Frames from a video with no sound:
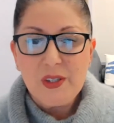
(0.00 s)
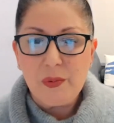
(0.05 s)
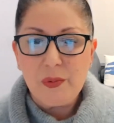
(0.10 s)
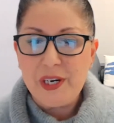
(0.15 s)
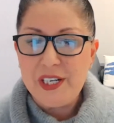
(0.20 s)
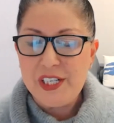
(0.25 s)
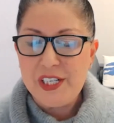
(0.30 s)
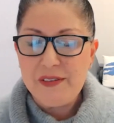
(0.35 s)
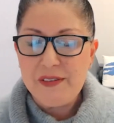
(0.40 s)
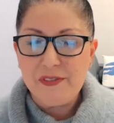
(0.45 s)

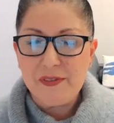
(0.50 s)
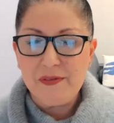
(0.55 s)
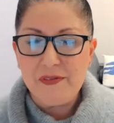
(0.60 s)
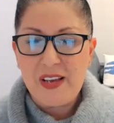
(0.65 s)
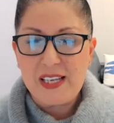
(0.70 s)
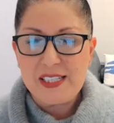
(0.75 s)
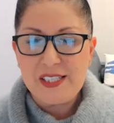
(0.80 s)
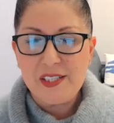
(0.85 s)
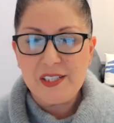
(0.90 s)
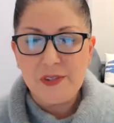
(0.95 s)
ranging from
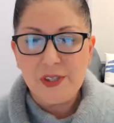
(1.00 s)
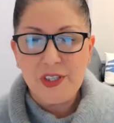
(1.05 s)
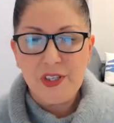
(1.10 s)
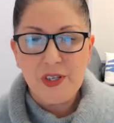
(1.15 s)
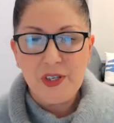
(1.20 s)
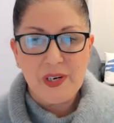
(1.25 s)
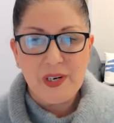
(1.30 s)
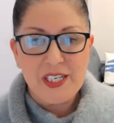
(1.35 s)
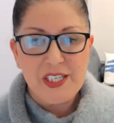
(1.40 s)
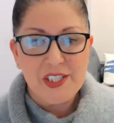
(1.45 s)
festival
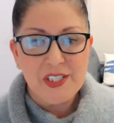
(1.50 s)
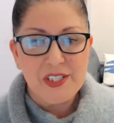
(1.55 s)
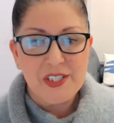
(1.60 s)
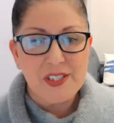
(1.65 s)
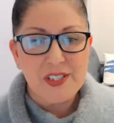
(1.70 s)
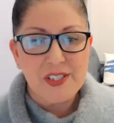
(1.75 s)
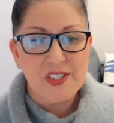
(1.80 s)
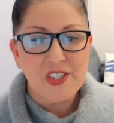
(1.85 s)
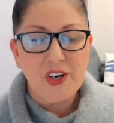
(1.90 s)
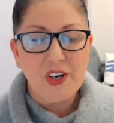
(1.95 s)
curation
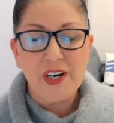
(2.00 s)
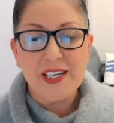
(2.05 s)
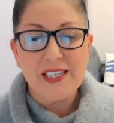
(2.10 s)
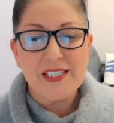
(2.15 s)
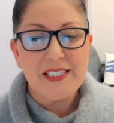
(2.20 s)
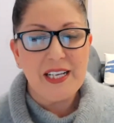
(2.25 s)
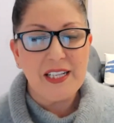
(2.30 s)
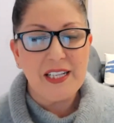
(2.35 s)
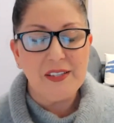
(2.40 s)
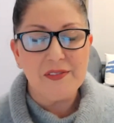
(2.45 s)
to starring
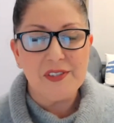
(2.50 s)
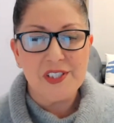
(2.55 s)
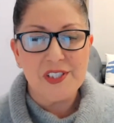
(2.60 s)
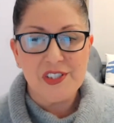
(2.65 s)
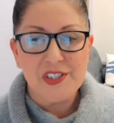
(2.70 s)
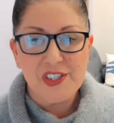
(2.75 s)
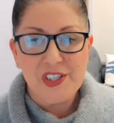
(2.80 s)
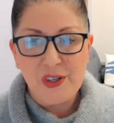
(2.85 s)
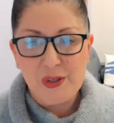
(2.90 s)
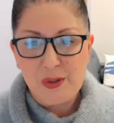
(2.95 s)
in
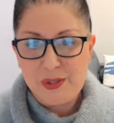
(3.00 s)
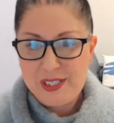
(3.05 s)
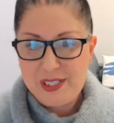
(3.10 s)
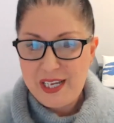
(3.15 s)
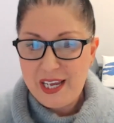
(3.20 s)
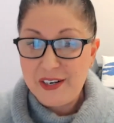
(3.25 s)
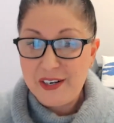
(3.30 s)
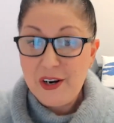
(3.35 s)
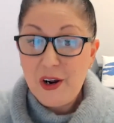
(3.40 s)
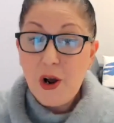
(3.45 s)
television shows
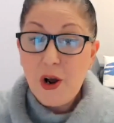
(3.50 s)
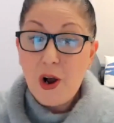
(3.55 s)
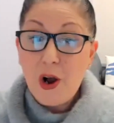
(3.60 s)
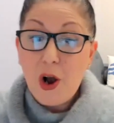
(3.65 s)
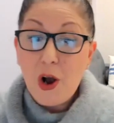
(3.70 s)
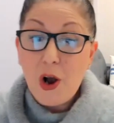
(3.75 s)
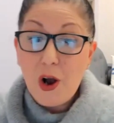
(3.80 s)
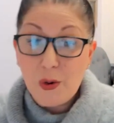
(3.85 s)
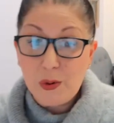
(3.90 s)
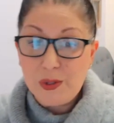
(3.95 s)
and
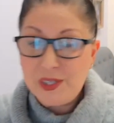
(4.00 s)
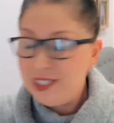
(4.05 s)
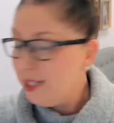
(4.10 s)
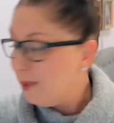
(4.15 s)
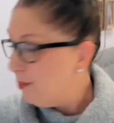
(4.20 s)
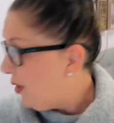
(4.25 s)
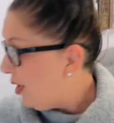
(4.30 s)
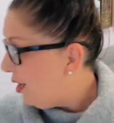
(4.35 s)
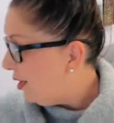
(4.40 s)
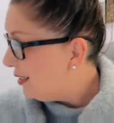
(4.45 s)

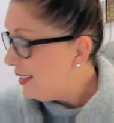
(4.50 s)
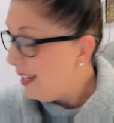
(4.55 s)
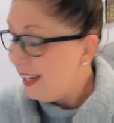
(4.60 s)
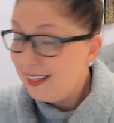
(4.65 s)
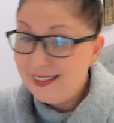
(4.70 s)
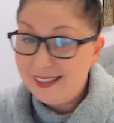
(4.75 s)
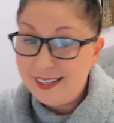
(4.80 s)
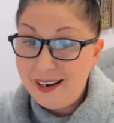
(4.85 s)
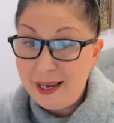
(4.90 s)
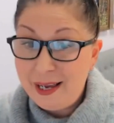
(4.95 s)
hosting
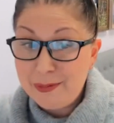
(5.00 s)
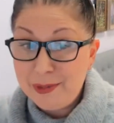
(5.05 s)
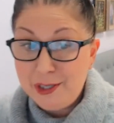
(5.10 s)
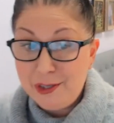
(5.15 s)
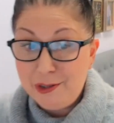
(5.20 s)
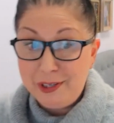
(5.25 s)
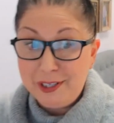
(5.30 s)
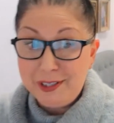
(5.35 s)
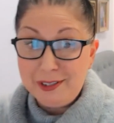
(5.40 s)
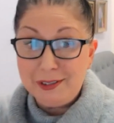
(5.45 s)
podcasts. I'm going
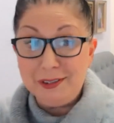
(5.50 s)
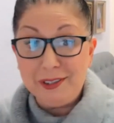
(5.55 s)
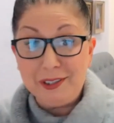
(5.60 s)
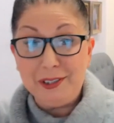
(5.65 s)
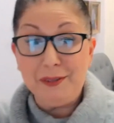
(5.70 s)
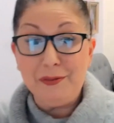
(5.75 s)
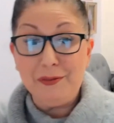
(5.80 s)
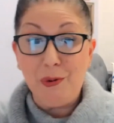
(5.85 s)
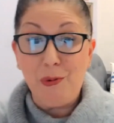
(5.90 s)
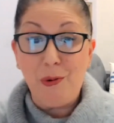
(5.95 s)
to drink a
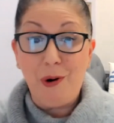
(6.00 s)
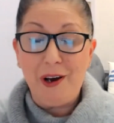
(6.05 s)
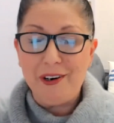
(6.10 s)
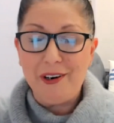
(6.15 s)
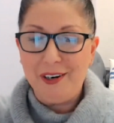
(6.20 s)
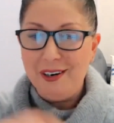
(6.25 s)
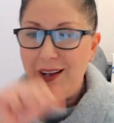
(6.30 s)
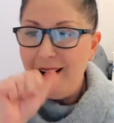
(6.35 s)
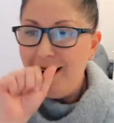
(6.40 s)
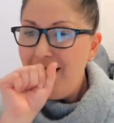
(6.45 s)
little of the
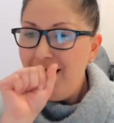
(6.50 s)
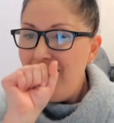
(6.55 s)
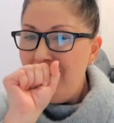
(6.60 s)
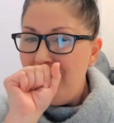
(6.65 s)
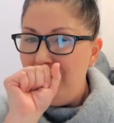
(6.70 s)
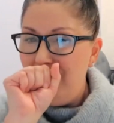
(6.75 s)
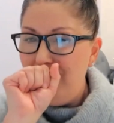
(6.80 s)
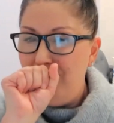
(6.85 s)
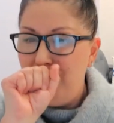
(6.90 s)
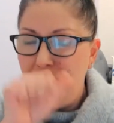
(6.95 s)
water
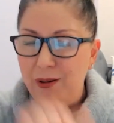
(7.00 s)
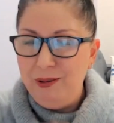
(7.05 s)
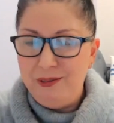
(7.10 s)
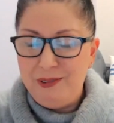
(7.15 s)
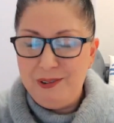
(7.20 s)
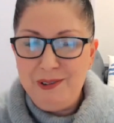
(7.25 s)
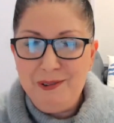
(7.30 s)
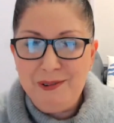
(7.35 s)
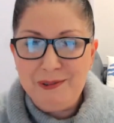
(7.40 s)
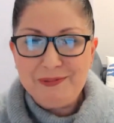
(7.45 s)

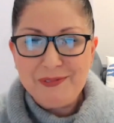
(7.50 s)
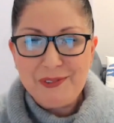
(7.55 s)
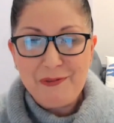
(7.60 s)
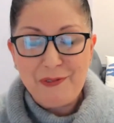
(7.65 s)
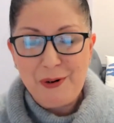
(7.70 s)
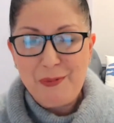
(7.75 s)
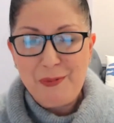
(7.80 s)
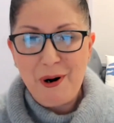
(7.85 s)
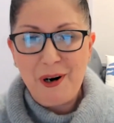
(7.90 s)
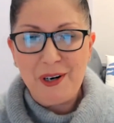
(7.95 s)

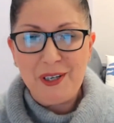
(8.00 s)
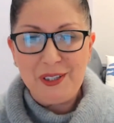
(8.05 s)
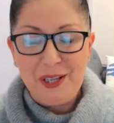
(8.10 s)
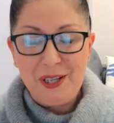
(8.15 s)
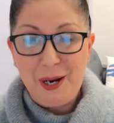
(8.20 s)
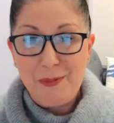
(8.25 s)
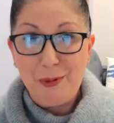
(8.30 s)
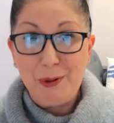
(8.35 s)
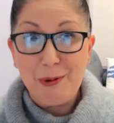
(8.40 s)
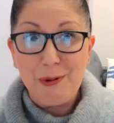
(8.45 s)
from our
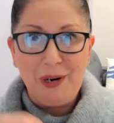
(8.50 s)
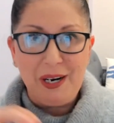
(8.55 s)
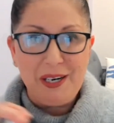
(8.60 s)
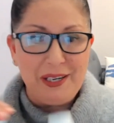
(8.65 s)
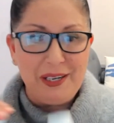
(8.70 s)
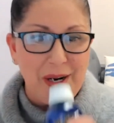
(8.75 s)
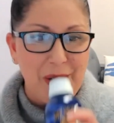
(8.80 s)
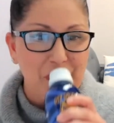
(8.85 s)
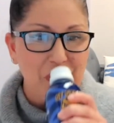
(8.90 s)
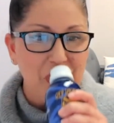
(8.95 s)
alum right
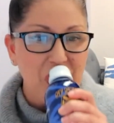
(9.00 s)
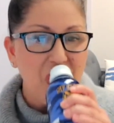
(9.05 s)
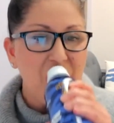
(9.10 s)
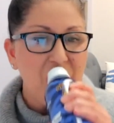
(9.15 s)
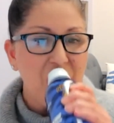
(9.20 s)
now.